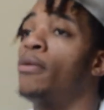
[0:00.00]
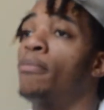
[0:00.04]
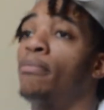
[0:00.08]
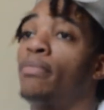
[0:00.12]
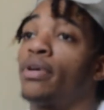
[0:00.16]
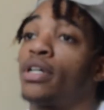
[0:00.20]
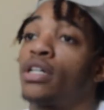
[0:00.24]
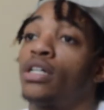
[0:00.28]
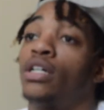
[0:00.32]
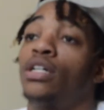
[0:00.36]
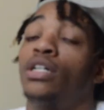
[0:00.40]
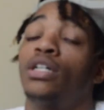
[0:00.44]

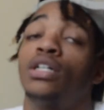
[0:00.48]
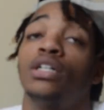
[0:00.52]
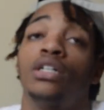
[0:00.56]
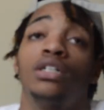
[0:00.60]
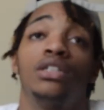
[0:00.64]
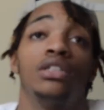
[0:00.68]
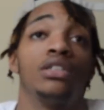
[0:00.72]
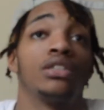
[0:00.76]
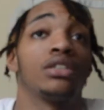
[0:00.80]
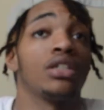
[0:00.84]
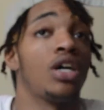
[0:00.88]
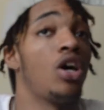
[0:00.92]

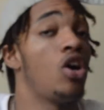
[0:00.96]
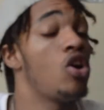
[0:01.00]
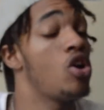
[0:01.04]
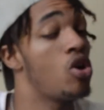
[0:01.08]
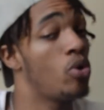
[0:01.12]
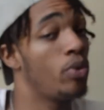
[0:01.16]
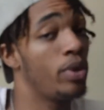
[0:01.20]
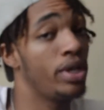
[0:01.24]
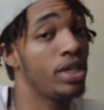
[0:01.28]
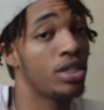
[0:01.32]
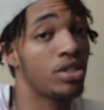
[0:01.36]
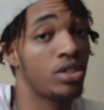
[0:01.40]
Because I
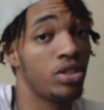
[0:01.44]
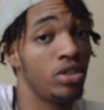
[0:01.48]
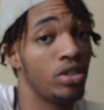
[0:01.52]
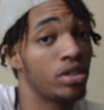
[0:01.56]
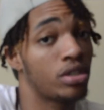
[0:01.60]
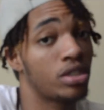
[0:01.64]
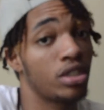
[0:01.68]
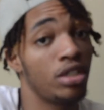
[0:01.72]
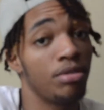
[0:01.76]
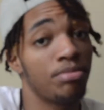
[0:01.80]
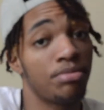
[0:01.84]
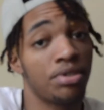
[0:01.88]
always
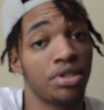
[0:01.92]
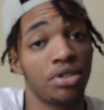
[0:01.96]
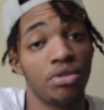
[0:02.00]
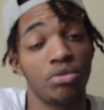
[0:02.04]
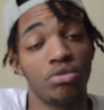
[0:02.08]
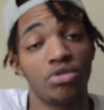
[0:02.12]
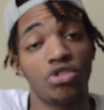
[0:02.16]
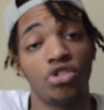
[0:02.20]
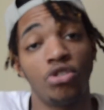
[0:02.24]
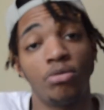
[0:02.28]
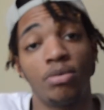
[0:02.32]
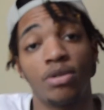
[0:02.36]
looked up to
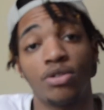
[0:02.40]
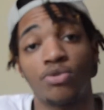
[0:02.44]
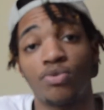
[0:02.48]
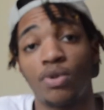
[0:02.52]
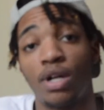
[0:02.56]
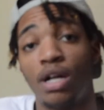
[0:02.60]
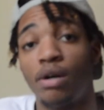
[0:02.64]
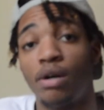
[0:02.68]
YouTubers when